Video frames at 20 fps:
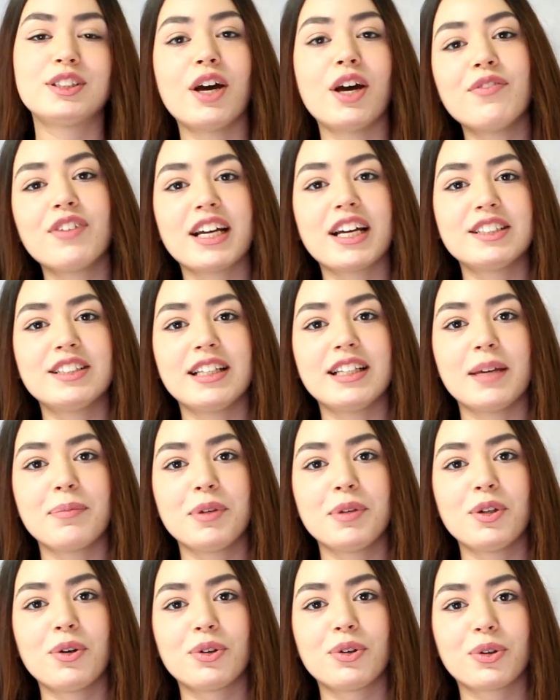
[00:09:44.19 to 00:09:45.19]
Don't forget to let
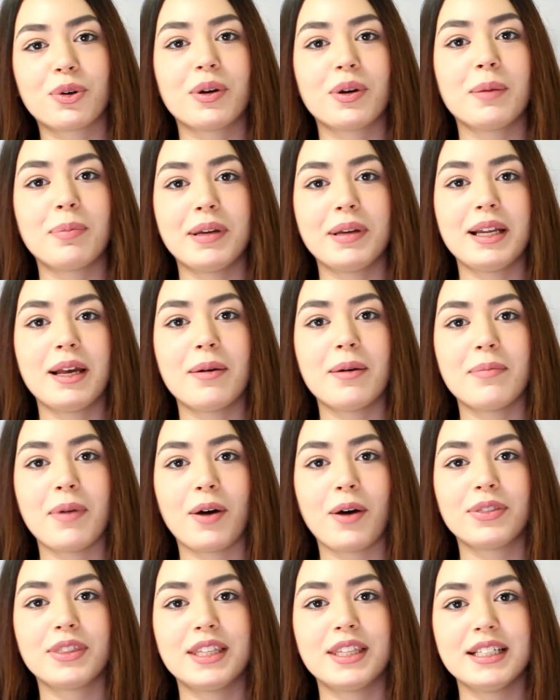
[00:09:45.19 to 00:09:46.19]
me know your opinion
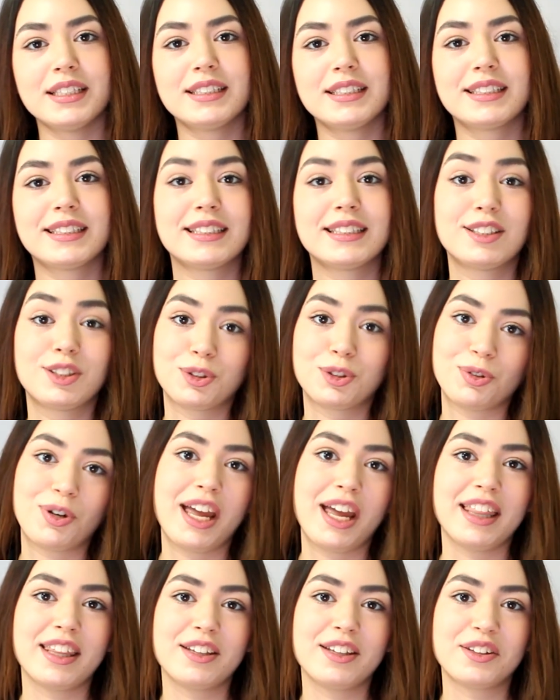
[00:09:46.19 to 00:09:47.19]
about this
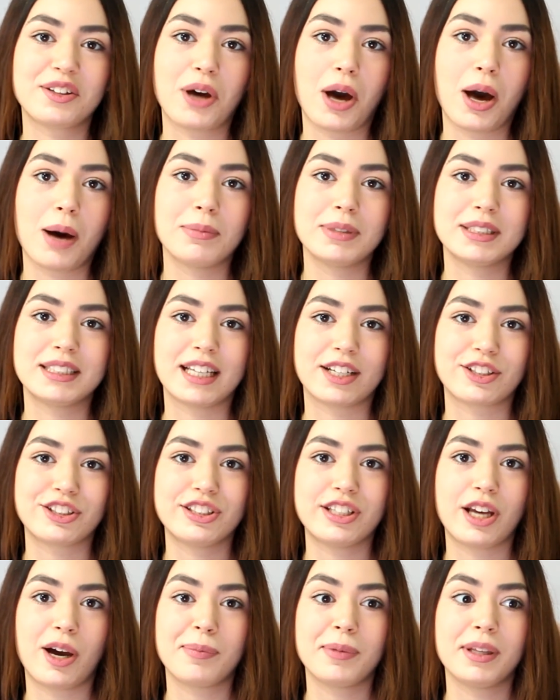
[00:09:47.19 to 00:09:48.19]
trailer in the comment
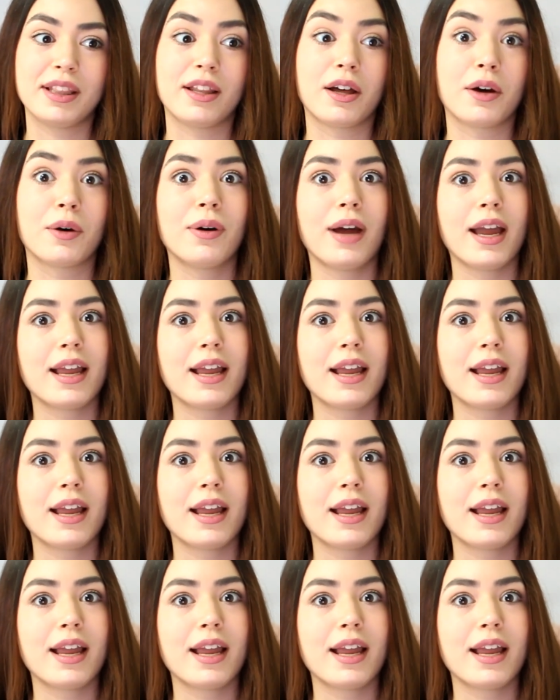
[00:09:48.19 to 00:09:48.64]
section down below.